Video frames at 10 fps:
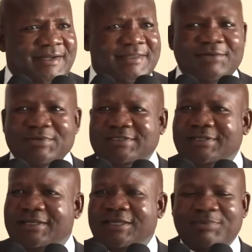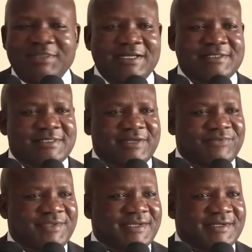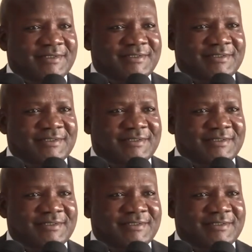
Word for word: and then you are still keeping that stuff here